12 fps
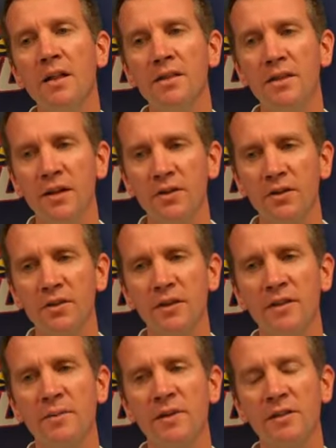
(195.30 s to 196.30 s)
The other
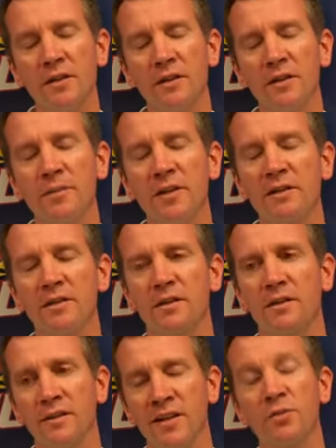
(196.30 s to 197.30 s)
thing that makes it a little bit
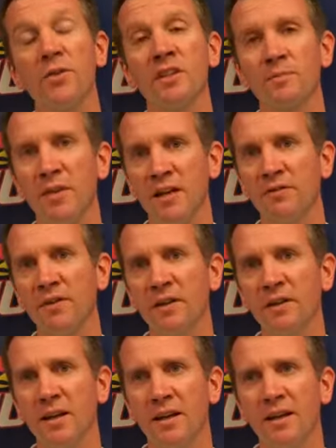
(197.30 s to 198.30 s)
nice with this big
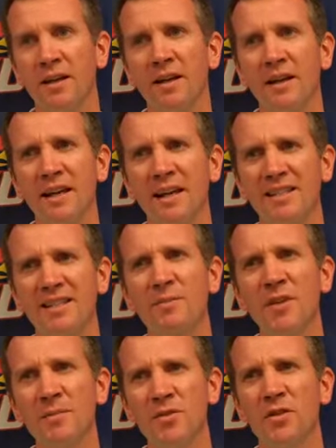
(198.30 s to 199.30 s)
field is
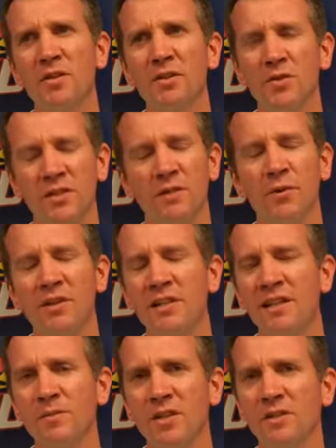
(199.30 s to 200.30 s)
sometimes you can do stuff with
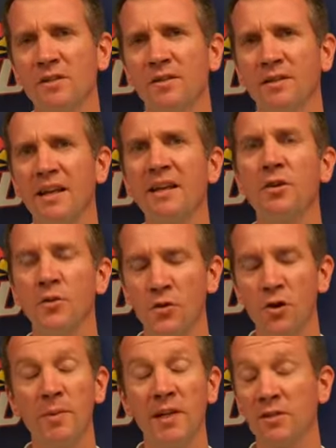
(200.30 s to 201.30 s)
teams that they don't
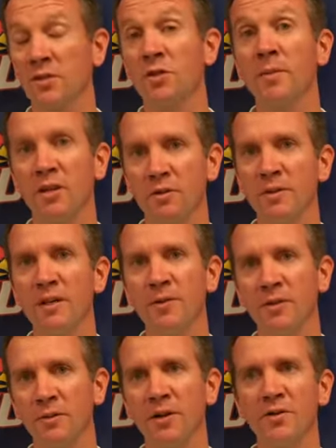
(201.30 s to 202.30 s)
know because there's so many other
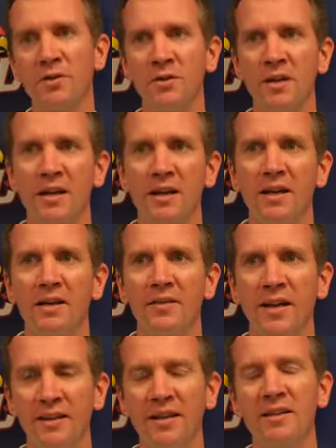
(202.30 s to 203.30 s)
people around you,
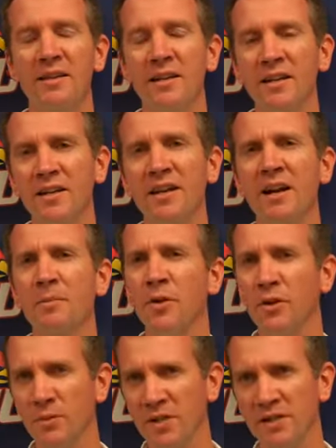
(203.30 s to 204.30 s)
that at the end of the day you can kind of
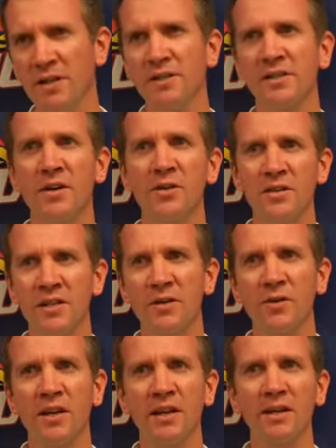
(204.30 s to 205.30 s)
pull the results out and say,
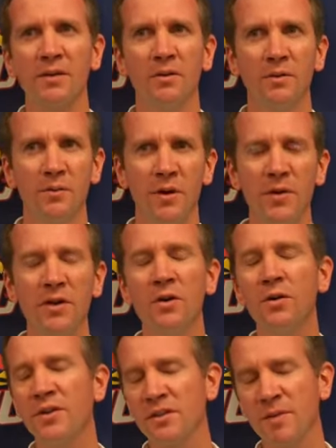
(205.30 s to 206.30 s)
okay, well, we
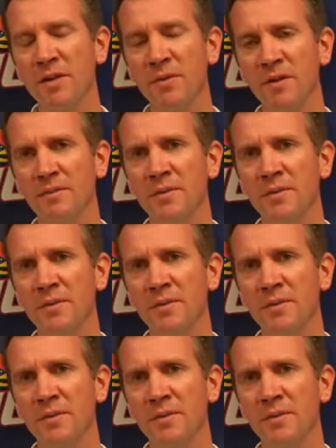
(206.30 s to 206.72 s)
know this might